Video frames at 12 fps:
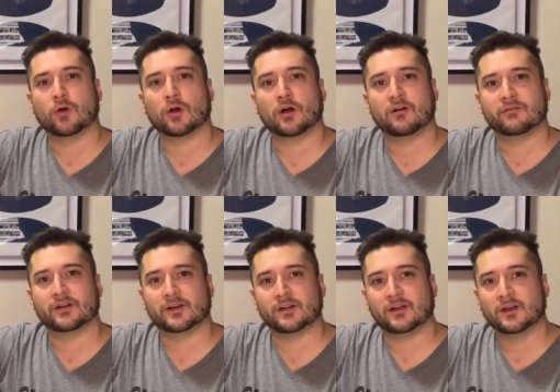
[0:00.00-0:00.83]
We're all
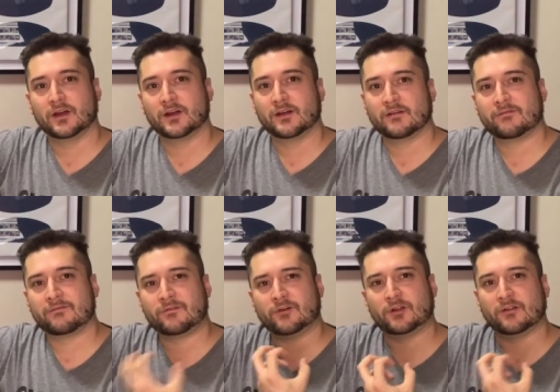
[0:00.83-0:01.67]
very
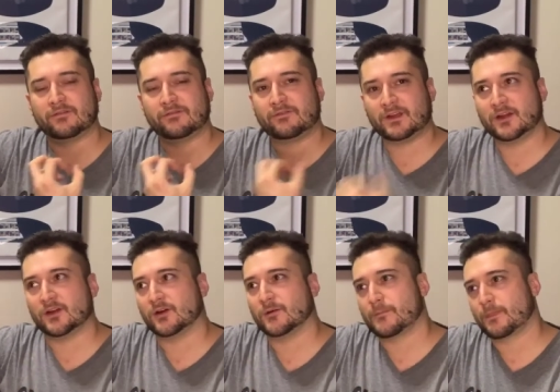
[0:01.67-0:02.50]
full of fear